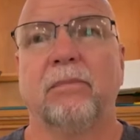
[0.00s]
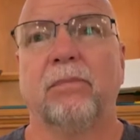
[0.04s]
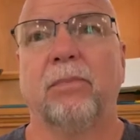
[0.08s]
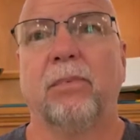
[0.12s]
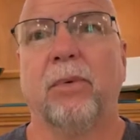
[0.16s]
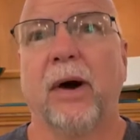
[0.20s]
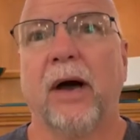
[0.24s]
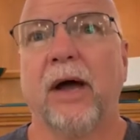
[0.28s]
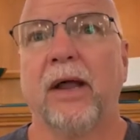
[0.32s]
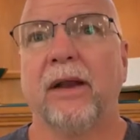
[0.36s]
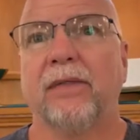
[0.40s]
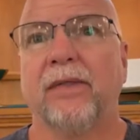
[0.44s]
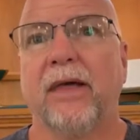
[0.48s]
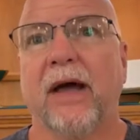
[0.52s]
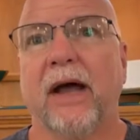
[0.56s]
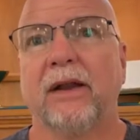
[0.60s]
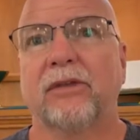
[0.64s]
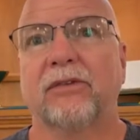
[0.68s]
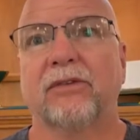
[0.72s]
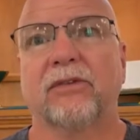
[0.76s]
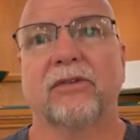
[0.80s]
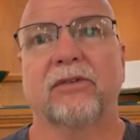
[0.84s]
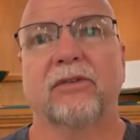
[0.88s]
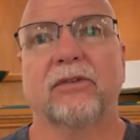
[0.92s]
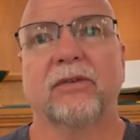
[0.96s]
But
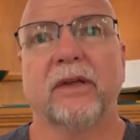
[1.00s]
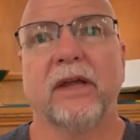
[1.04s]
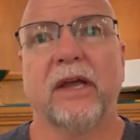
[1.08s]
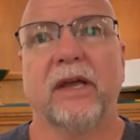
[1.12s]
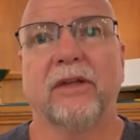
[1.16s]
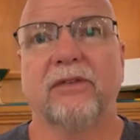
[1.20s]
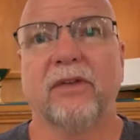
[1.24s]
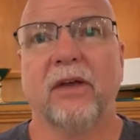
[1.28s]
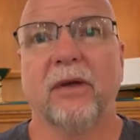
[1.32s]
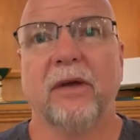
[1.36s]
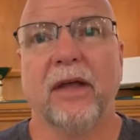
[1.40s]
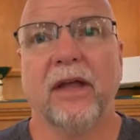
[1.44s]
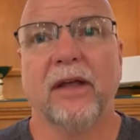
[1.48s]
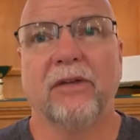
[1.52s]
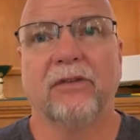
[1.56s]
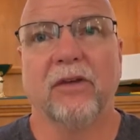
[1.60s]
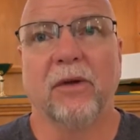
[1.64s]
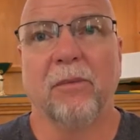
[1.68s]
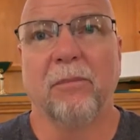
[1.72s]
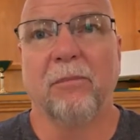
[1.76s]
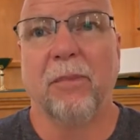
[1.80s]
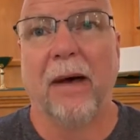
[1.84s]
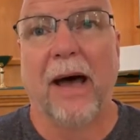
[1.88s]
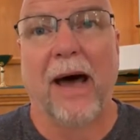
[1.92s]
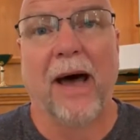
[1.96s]
it's
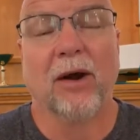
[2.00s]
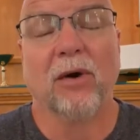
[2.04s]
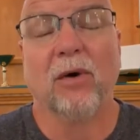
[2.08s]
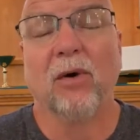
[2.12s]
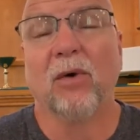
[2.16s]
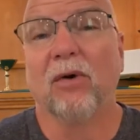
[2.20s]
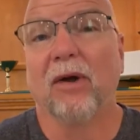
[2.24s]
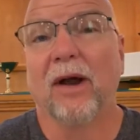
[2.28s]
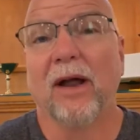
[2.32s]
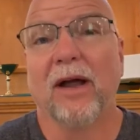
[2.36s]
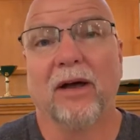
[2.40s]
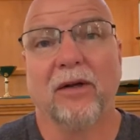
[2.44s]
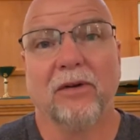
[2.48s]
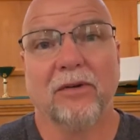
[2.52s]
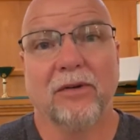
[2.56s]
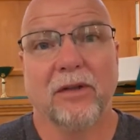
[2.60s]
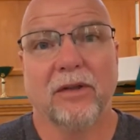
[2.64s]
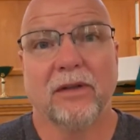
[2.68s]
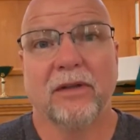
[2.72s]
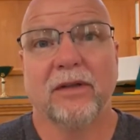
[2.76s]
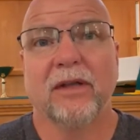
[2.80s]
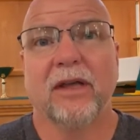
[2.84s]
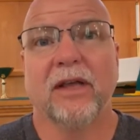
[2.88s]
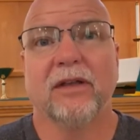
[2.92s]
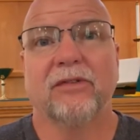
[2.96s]
a battleground.
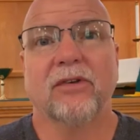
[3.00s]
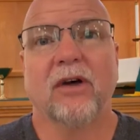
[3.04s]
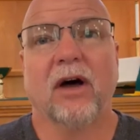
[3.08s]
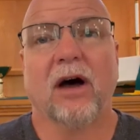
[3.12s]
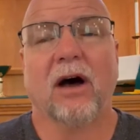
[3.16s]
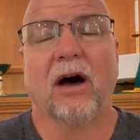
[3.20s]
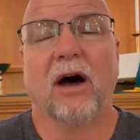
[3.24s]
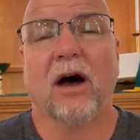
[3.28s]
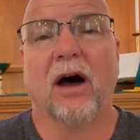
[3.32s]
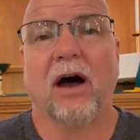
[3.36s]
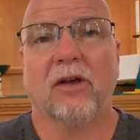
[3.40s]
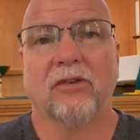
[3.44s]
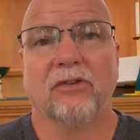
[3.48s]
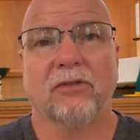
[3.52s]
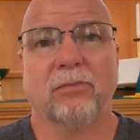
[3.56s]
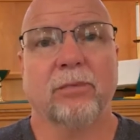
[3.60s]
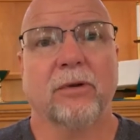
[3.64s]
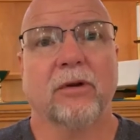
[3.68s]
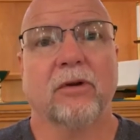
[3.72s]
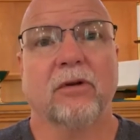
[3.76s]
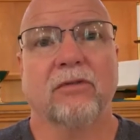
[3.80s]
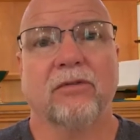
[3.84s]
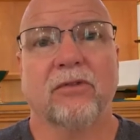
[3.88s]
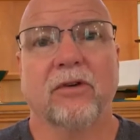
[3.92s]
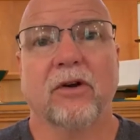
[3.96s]
It's a
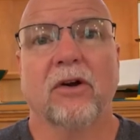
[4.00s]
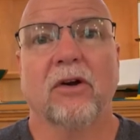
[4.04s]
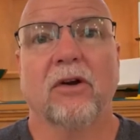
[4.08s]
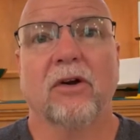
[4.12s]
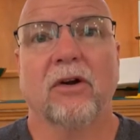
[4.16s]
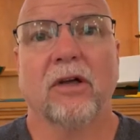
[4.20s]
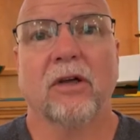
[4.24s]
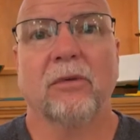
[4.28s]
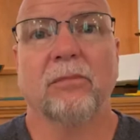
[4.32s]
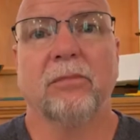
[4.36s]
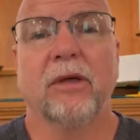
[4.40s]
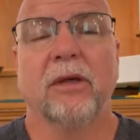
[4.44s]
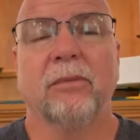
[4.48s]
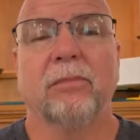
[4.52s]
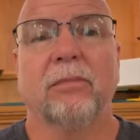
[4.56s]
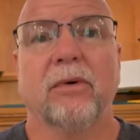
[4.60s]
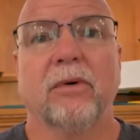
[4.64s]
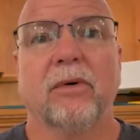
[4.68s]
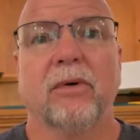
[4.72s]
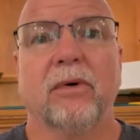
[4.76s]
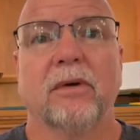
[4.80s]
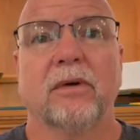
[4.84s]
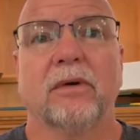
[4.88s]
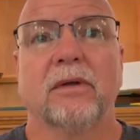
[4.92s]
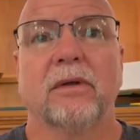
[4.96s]
hospital for hurting
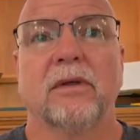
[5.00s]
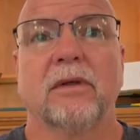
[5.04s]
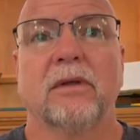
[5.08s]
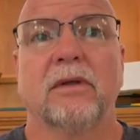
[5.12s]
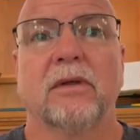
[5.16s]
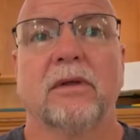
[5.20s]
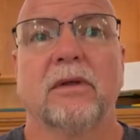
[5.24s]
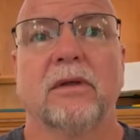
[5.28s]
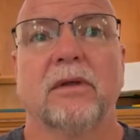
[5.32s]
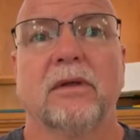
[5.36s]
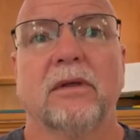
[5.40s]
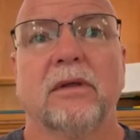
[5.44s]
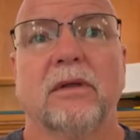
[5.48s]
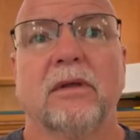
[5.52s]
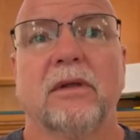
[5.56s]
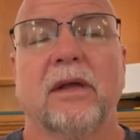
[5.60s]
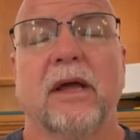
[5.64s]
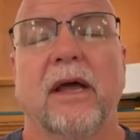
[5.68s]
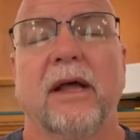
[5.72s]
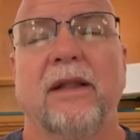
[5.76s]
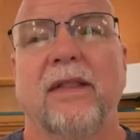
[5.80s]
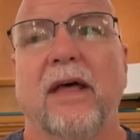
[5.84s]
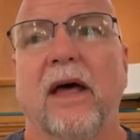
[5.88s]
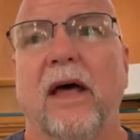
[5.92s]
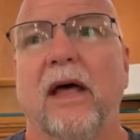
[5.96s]
people,
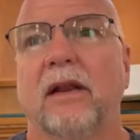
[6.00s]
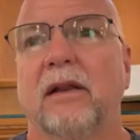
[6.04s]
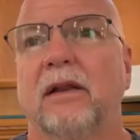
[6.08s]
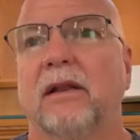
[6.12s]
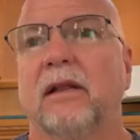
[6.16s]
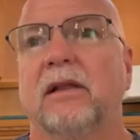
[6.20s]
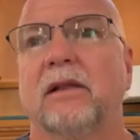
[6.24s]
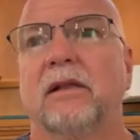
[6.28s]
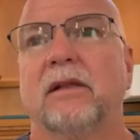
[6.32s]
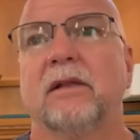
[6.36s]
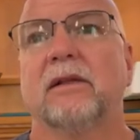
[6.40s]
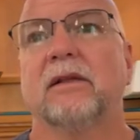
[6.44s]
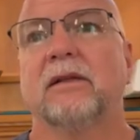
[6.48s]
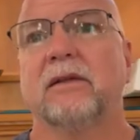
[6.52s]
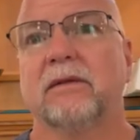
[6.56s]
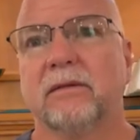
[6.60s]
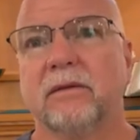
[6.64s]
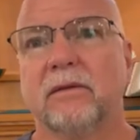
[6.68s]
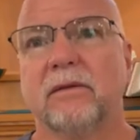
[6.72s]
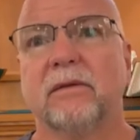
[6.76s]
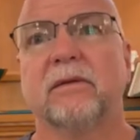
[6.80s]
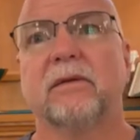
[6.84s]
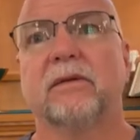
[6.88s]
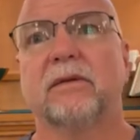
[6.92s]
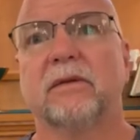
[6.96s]
and that
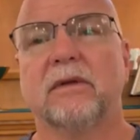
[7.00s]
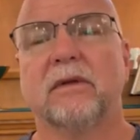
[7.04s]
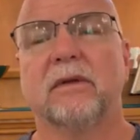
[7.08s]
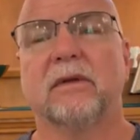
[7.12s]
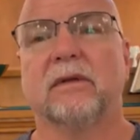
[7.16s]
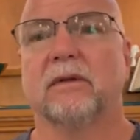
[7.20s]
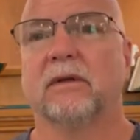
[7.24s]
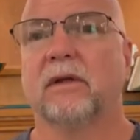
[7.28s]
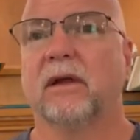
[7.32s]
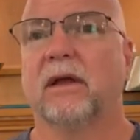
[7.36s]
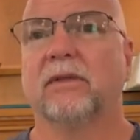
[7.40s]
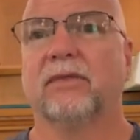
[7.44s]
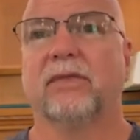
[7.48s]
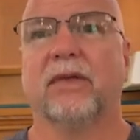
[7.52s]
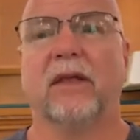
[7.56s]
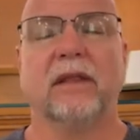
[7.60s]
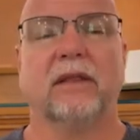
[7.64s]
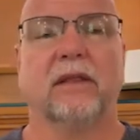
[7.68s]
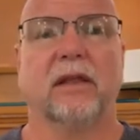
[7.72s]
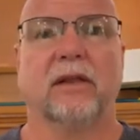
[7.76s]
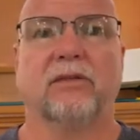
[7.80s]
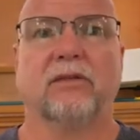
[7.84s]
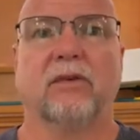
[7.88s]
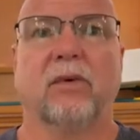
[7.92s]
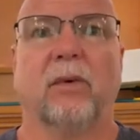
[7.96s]
I
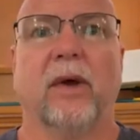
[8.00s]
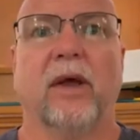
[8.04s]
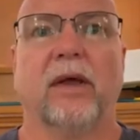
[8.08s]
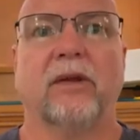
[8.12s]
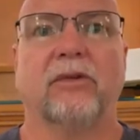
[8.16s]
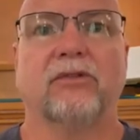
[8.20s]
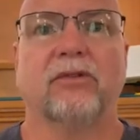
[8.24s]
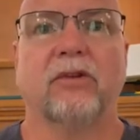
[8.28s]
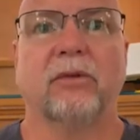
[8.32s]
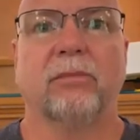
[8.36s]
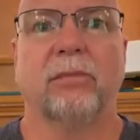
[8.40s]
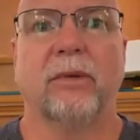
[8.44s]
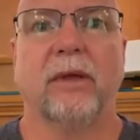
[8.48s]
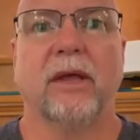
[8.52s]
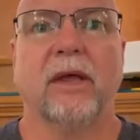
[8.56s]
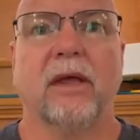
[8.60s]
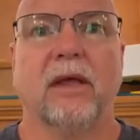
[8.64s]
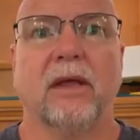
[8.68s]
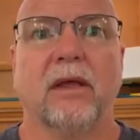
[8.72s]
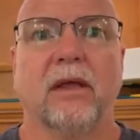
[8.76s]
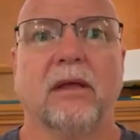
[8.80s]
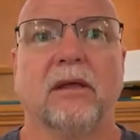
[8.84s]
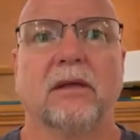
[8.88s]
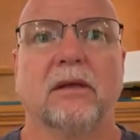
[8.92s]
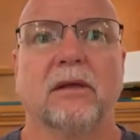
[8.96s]
think that's the way it should
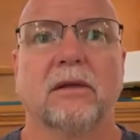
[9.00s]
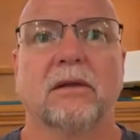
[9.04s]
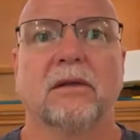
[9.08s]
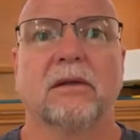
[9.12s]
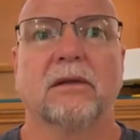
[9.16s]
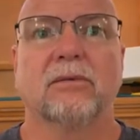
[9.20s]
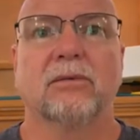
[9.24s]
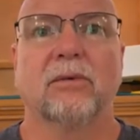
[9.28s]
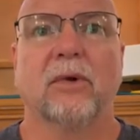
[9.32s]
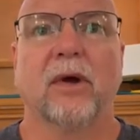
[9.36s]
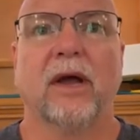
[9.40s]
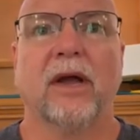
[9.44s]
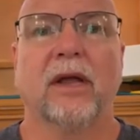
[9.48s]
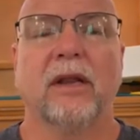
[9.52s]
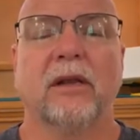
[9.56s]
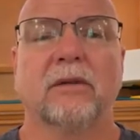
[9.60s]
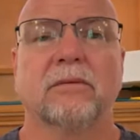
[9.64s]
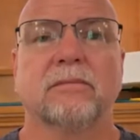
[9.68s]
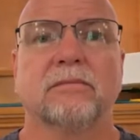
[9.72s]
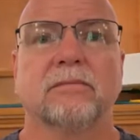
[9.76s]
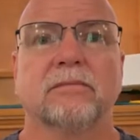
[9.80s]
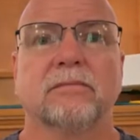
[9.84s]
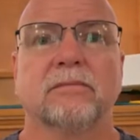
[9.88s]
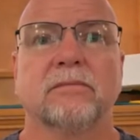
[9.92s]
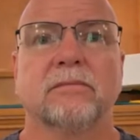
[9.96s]
be, right?
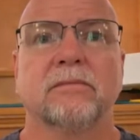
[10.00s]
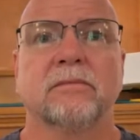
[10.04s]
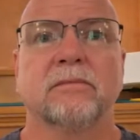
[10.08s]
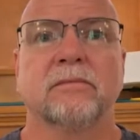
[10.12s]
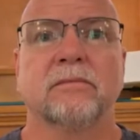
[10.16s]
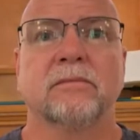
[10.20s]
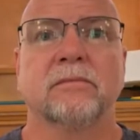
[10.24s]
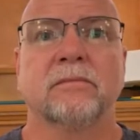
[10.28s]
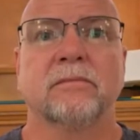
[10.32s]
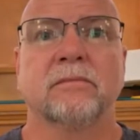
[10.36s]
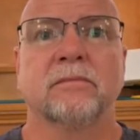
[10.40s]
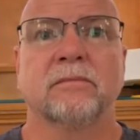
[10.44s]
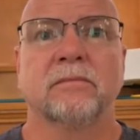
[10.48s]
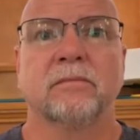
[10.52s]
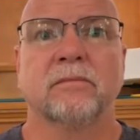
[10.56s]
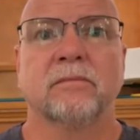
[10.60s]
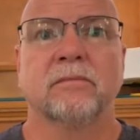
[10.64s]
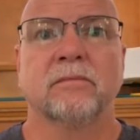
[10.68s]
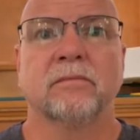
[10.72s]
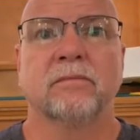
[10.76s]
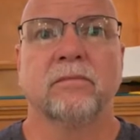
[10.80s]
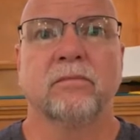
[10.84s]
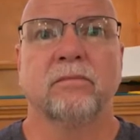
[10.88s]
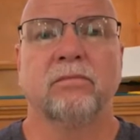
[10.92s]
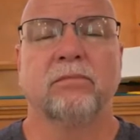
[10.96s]

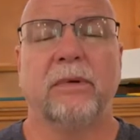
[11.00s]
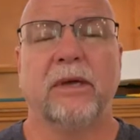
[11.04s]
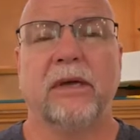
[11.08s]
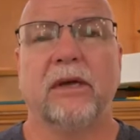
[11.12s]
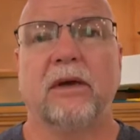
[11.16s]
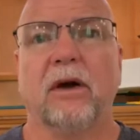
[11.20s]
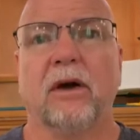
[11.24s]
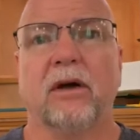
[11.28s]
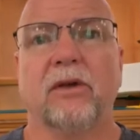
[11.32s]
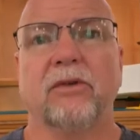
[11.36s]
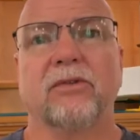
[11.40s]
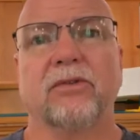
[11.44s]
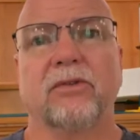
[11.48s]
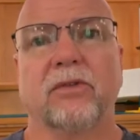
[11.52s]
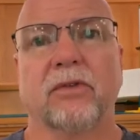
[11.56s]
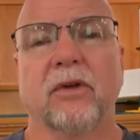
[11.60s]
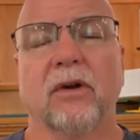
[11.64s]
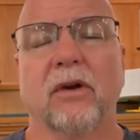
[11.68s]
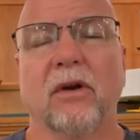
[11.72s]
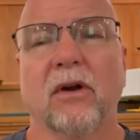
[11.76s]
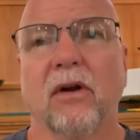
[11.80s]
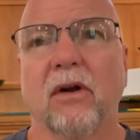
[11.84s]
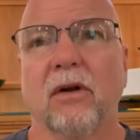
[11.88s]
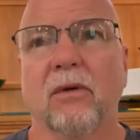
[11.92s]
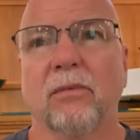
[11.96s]
Because
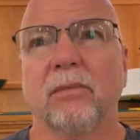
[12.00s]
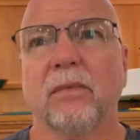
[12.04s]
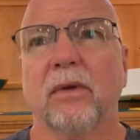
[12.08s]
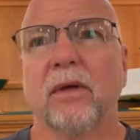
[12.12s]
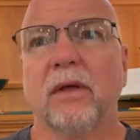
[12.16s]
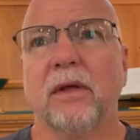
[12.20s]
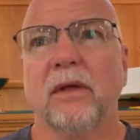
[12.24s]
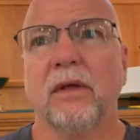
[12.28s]
there are,